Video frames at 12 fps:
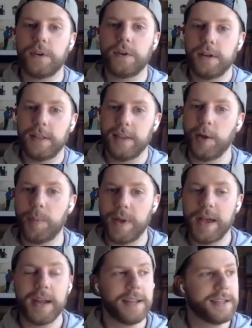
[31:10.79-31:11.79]
for a little
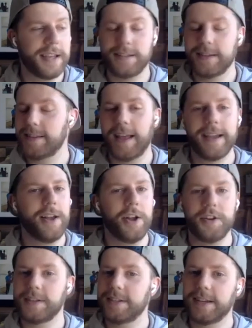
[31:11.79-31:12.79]
bit, and he says it's like,
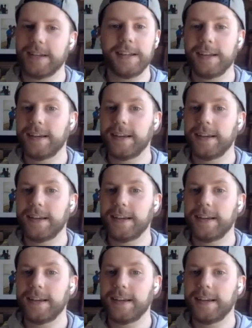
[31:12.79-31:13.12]
honestly,